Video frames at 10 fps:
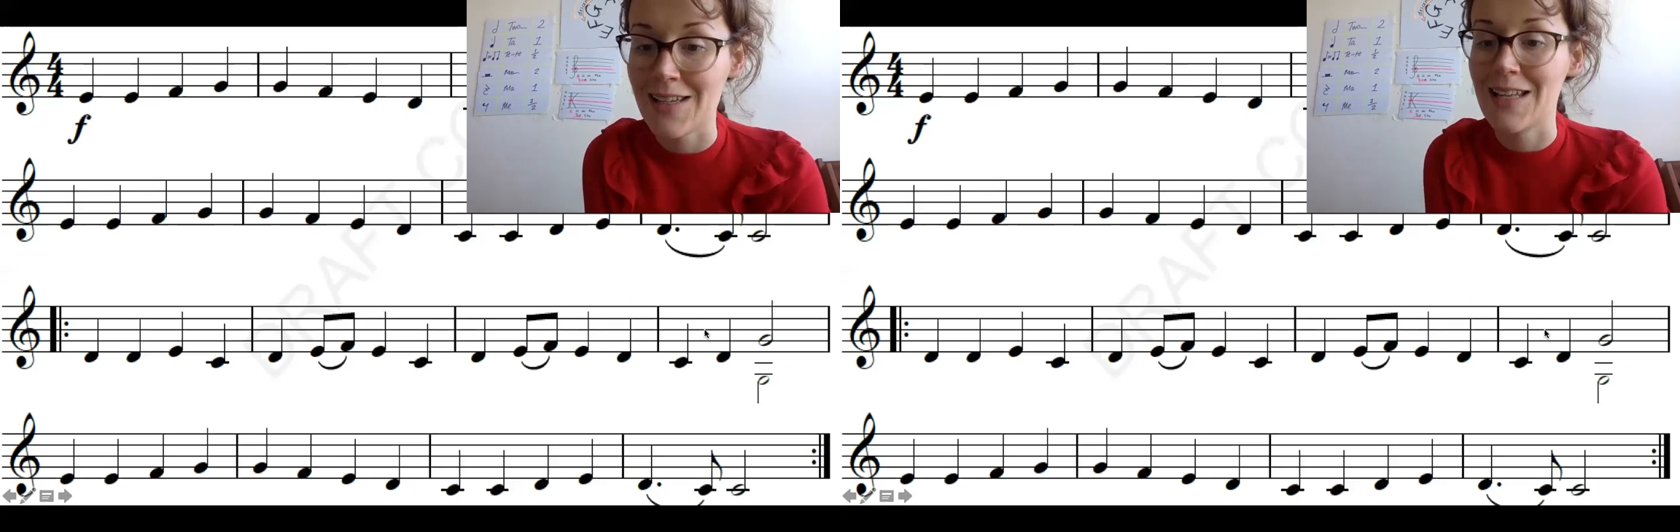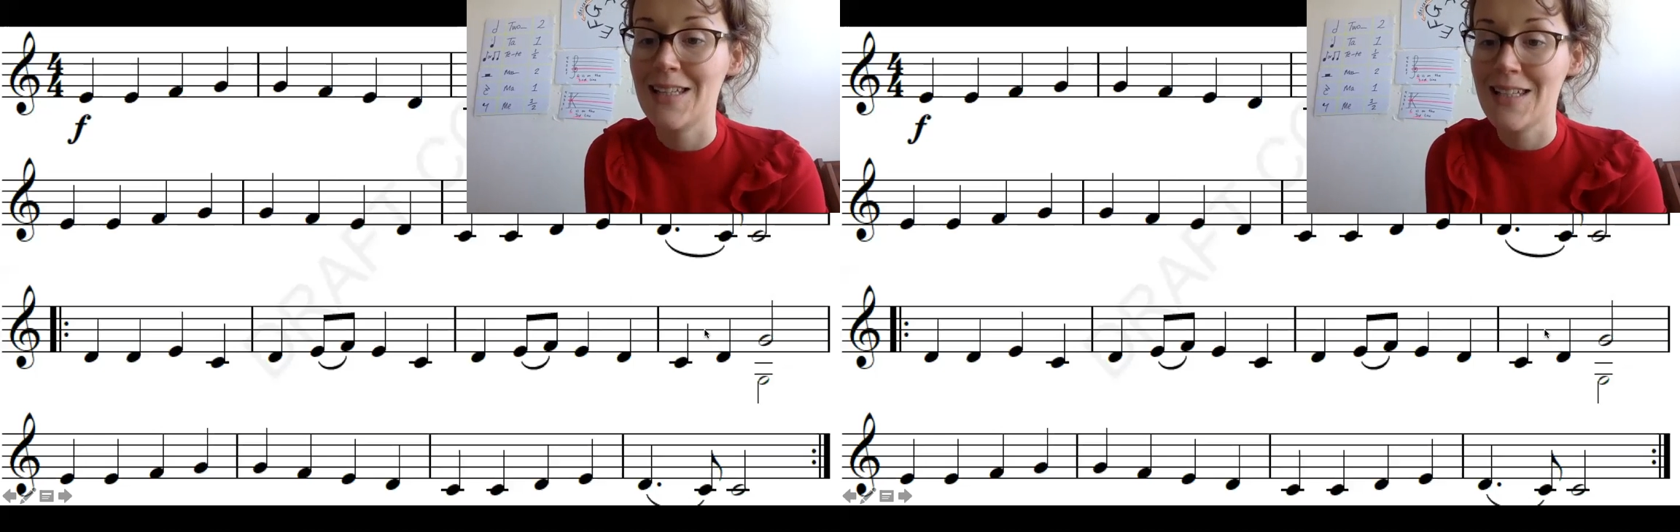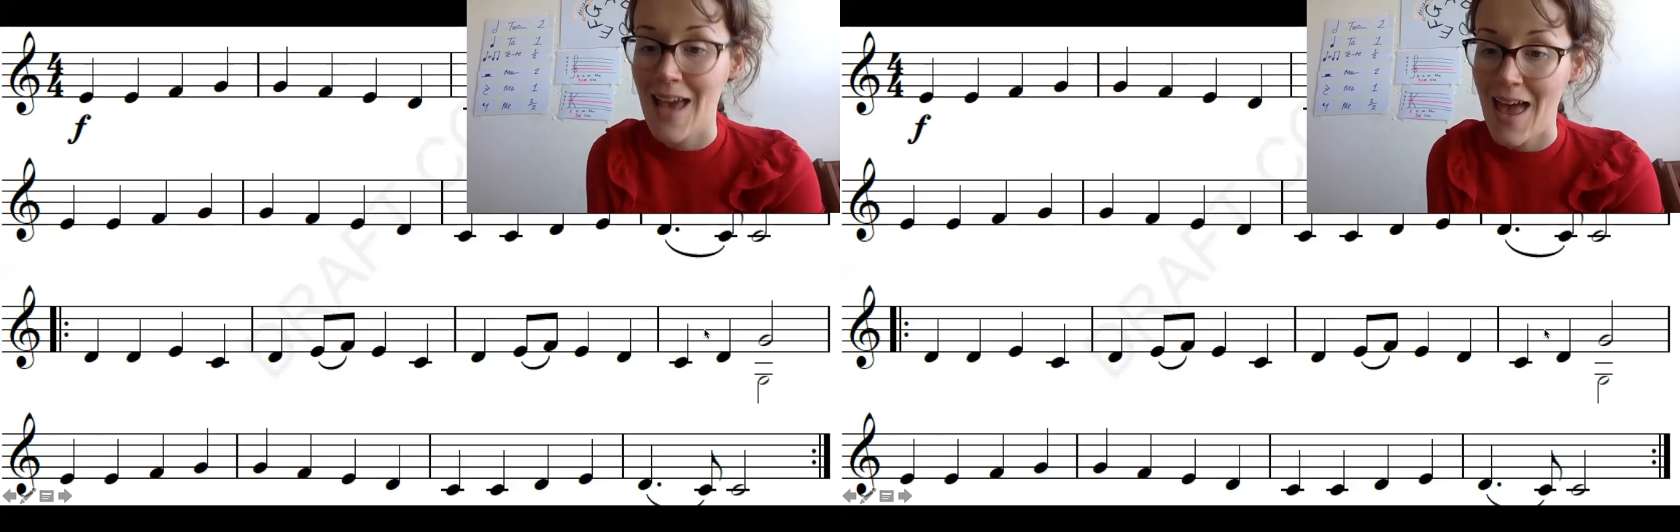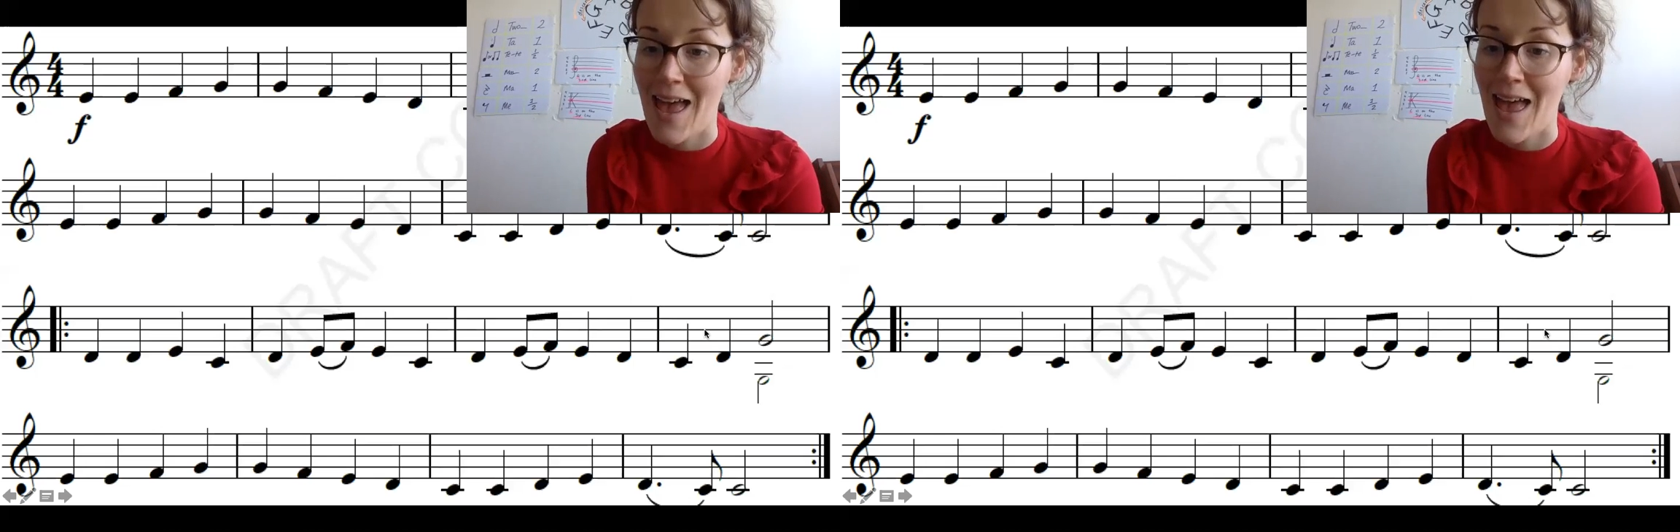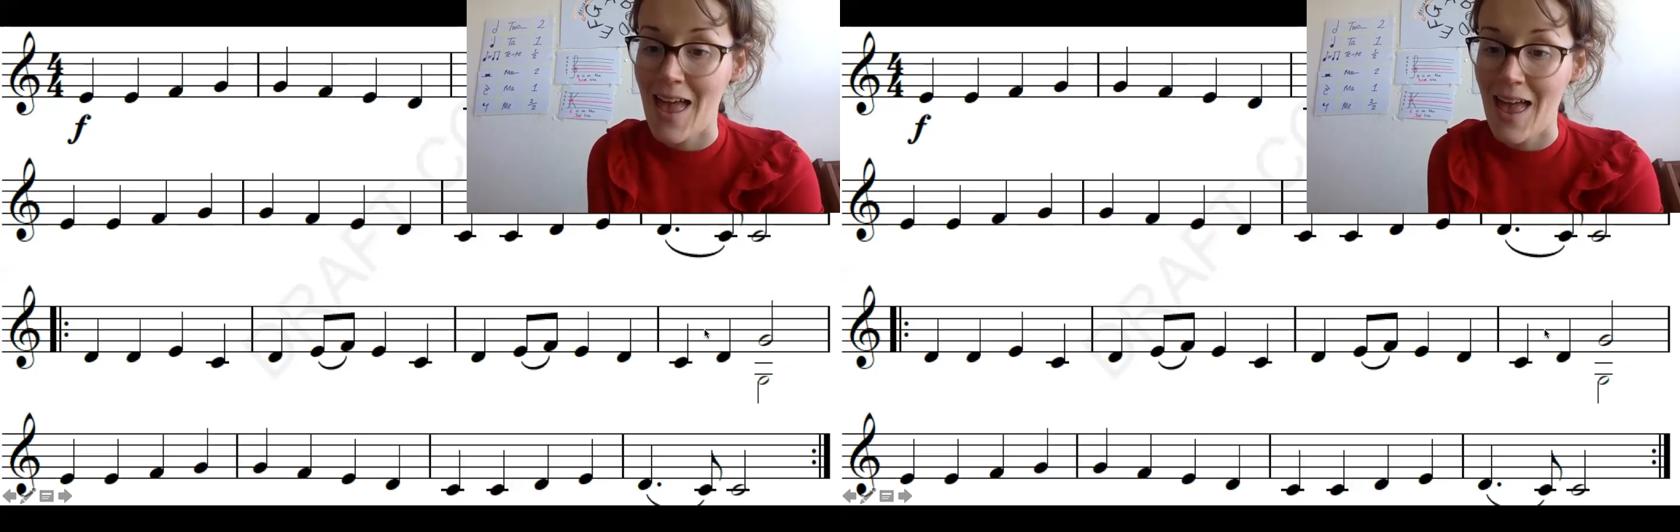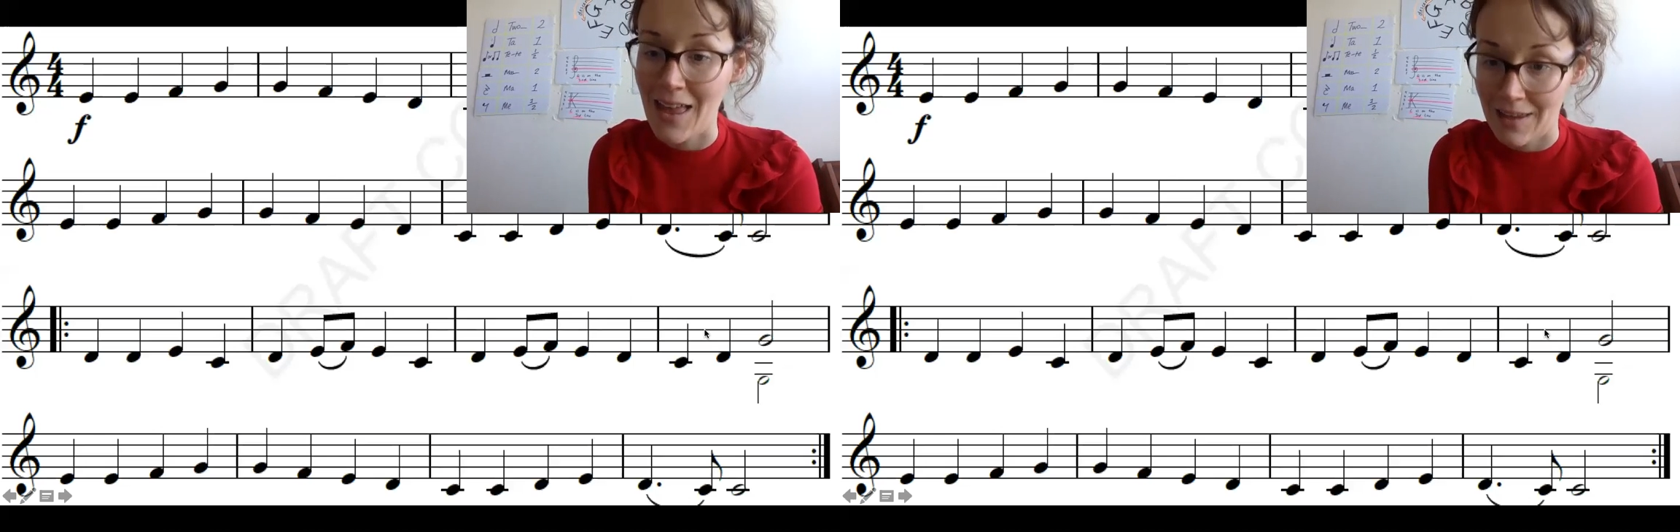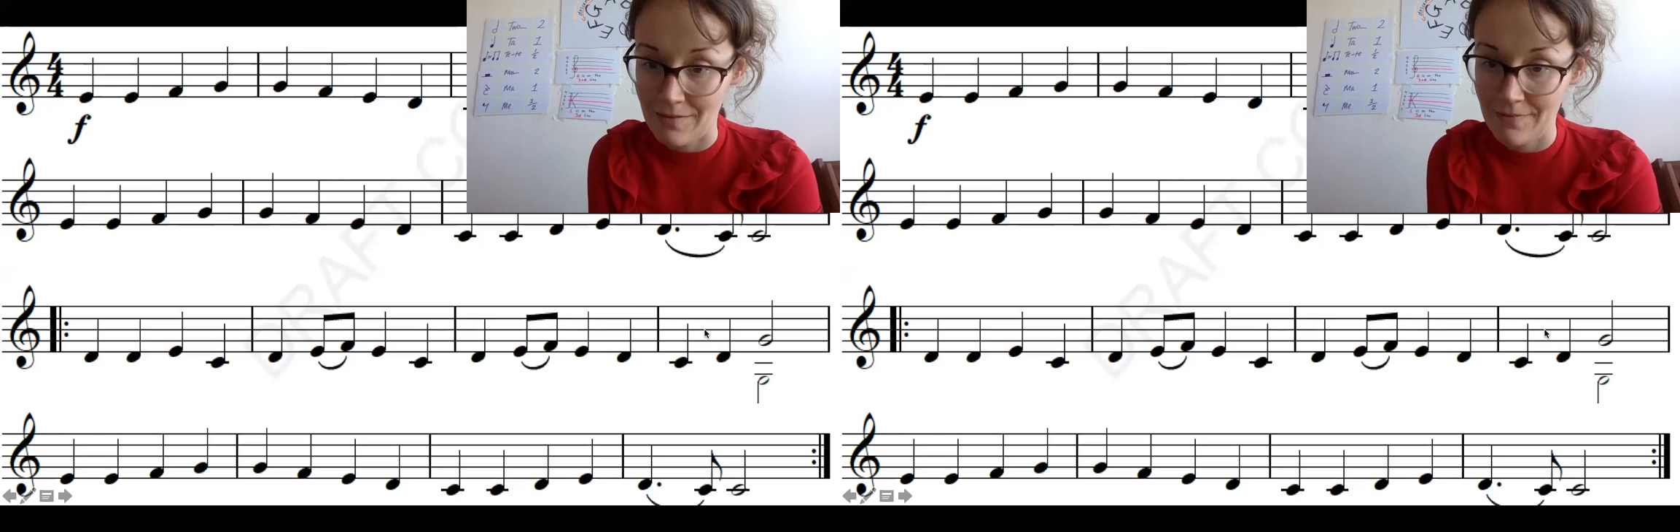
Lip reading: a te,